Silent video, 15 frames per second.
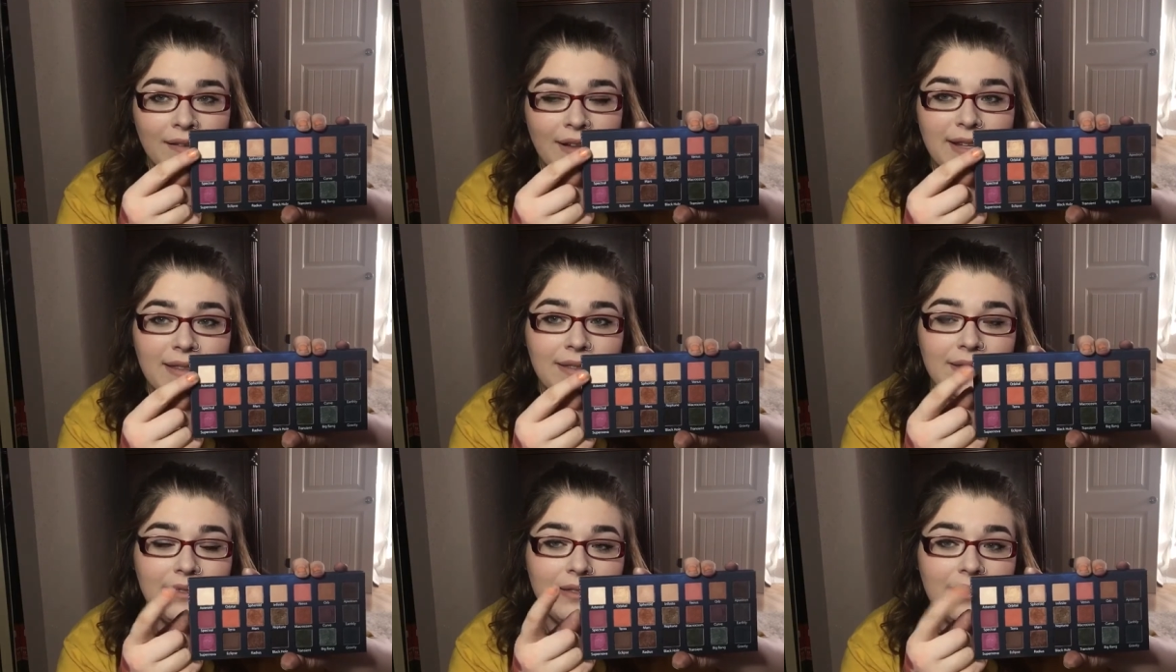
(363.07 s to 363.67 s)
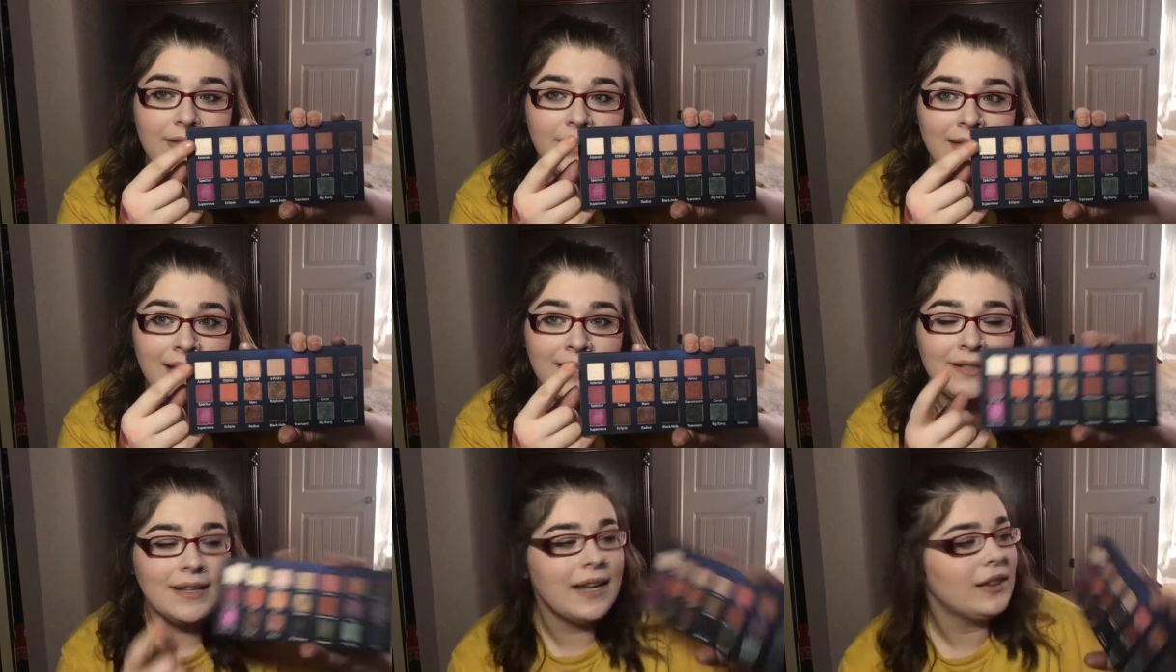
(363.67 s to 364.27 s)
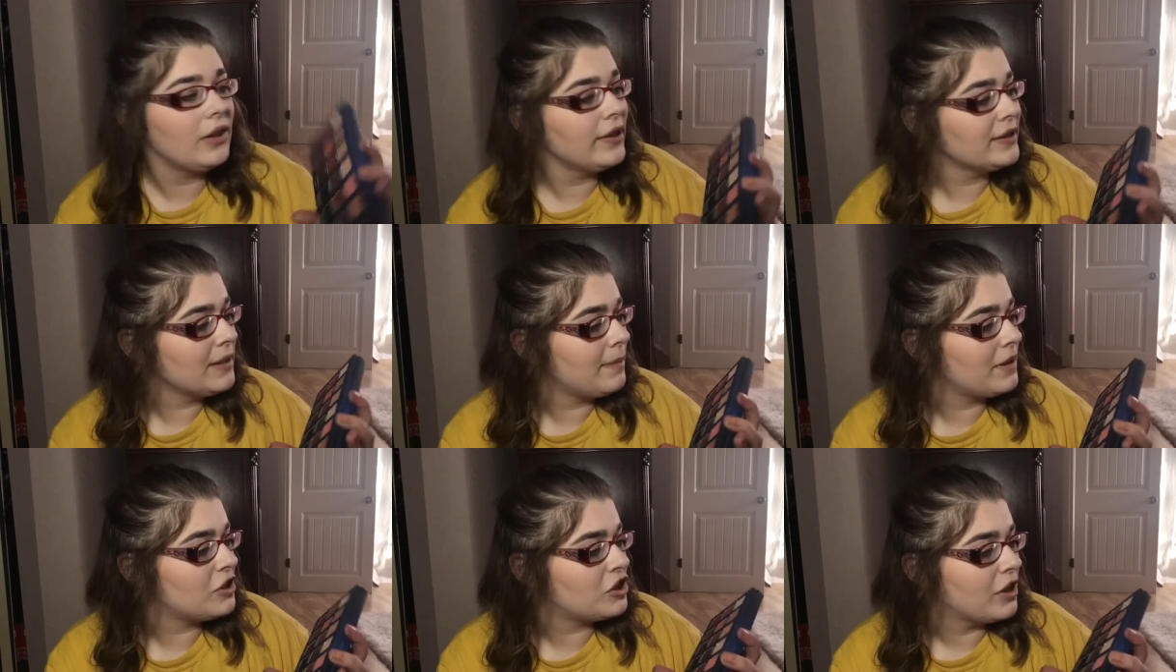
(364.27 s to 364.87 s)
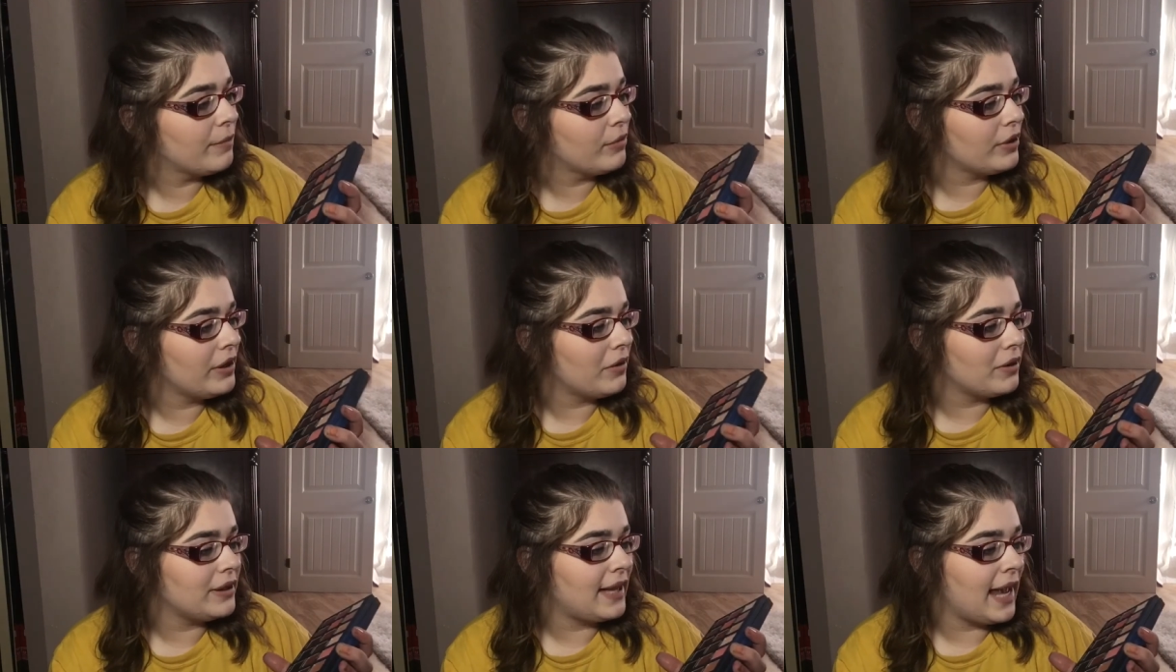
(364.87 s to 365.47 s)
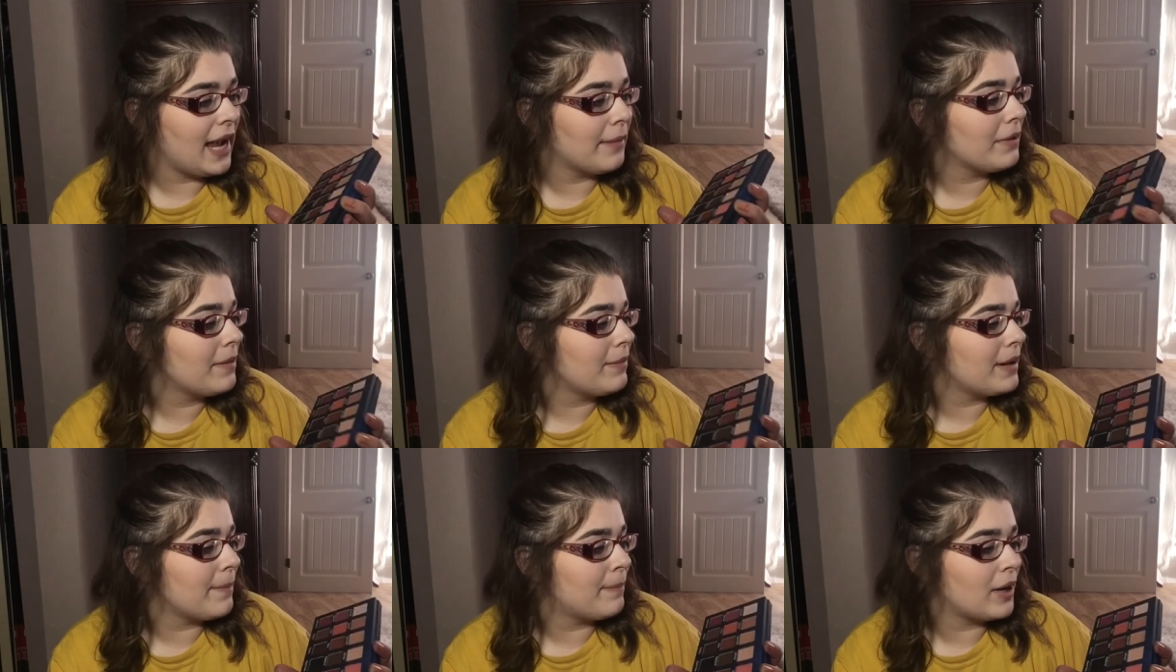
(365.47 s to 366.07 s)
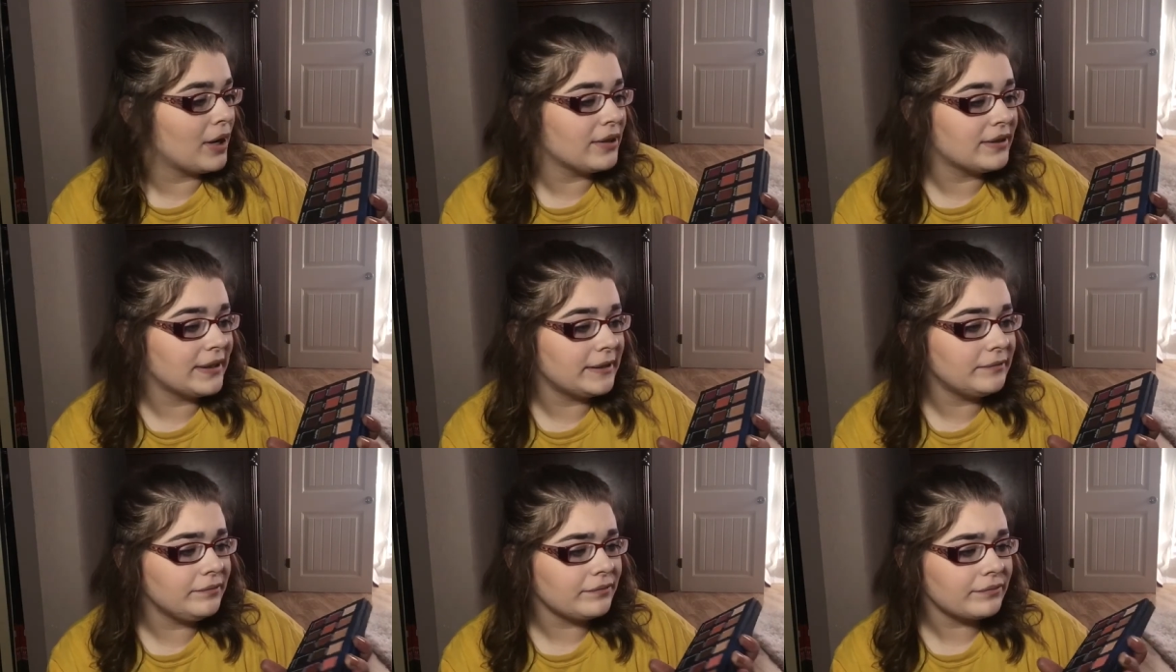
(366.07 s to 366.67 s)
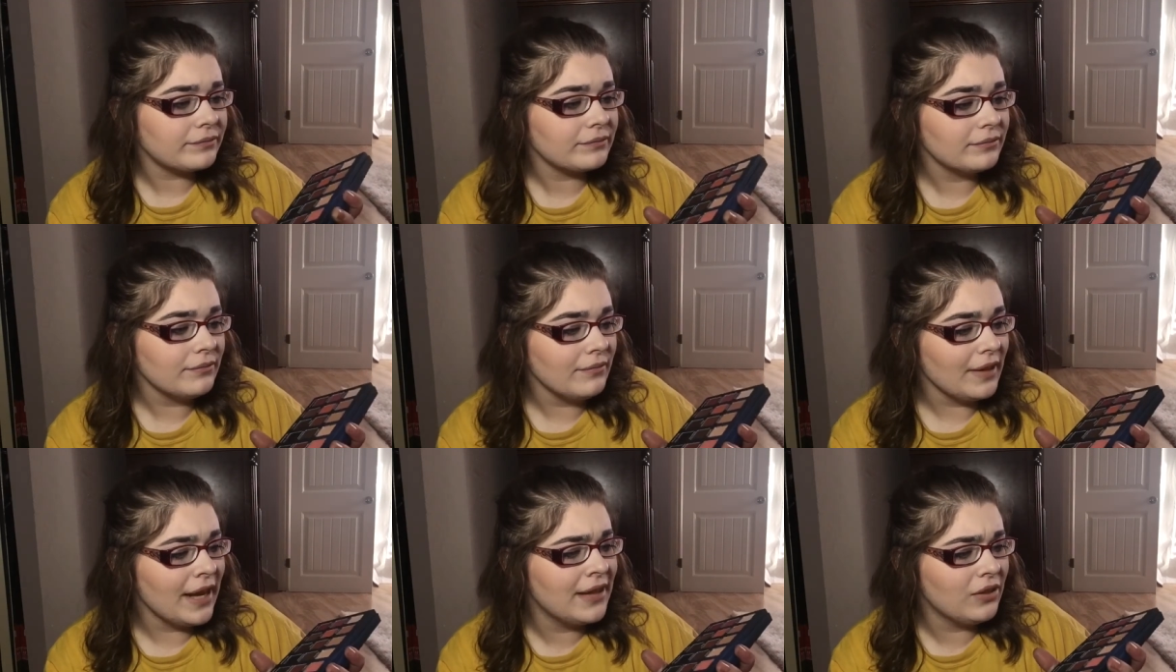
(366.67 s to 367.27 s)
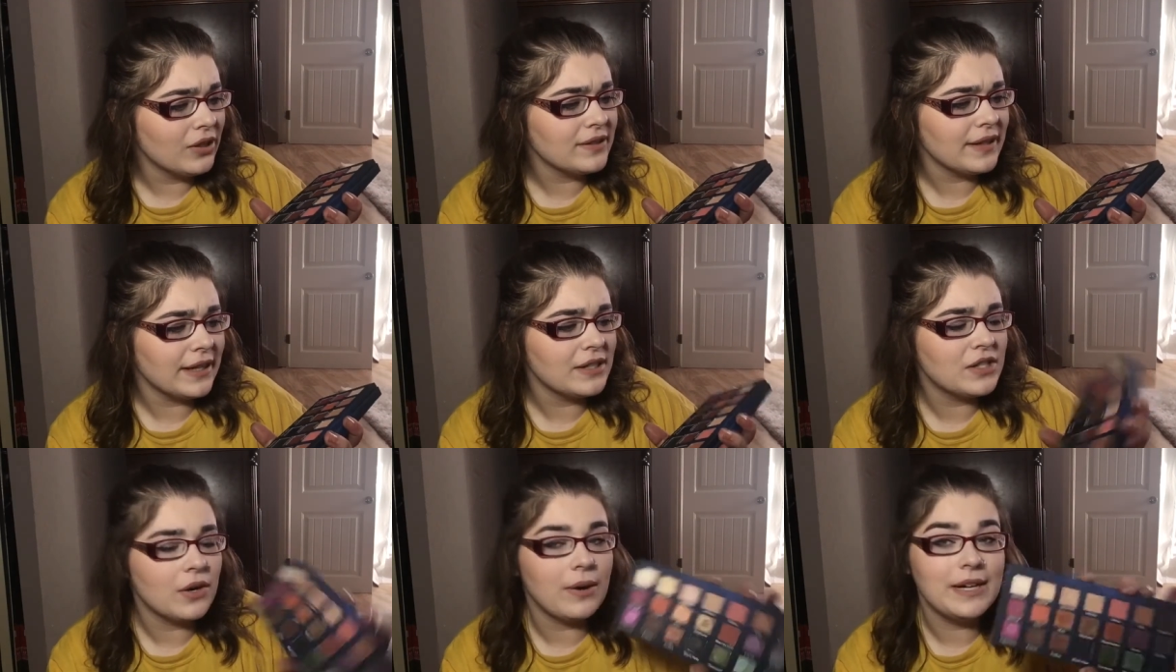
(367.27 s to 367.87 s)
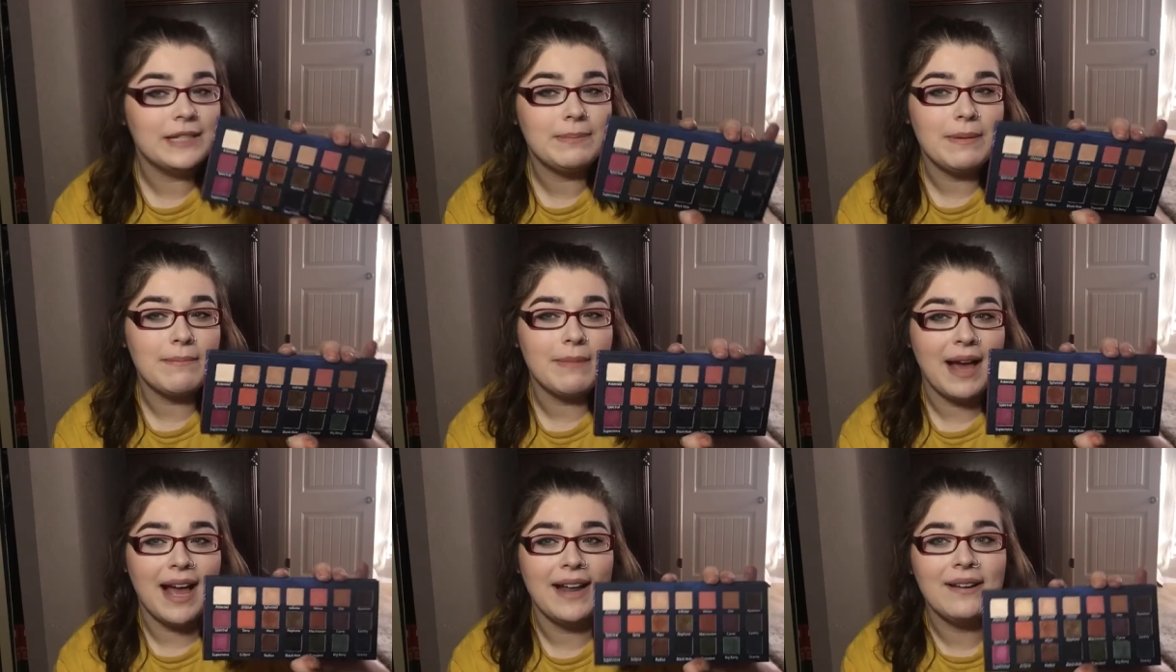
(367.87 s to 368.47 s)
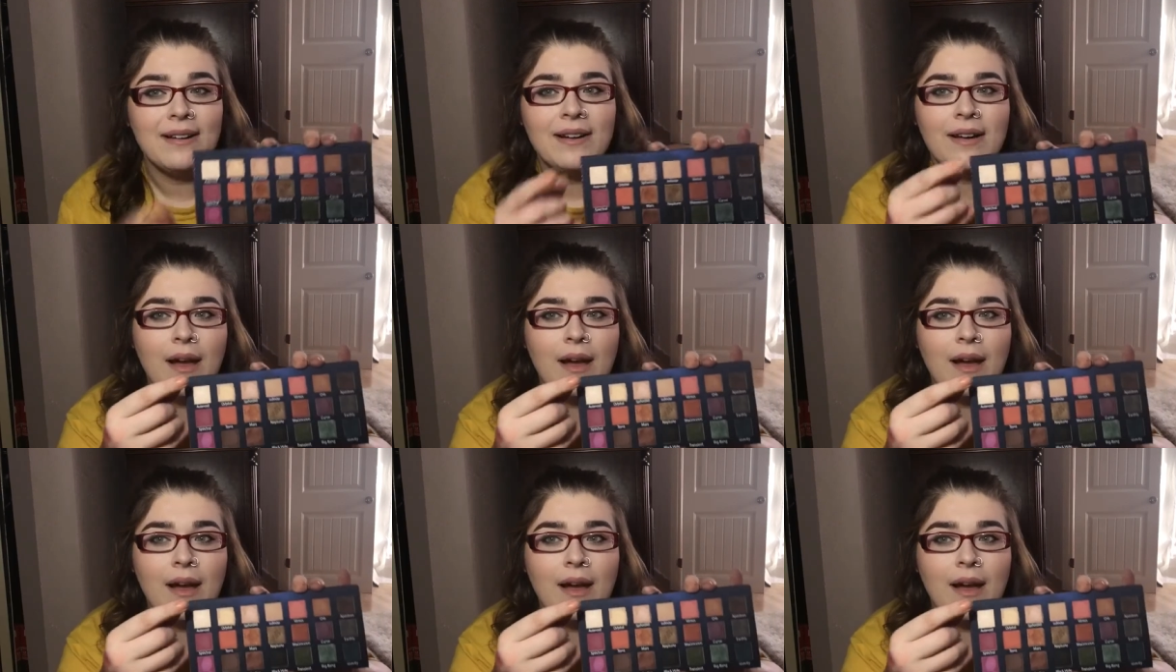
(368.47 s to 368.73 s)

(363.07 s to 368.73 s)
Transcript: Like this, it looks a bit shimmery on camera, but in person, it looks like it's going to be matte.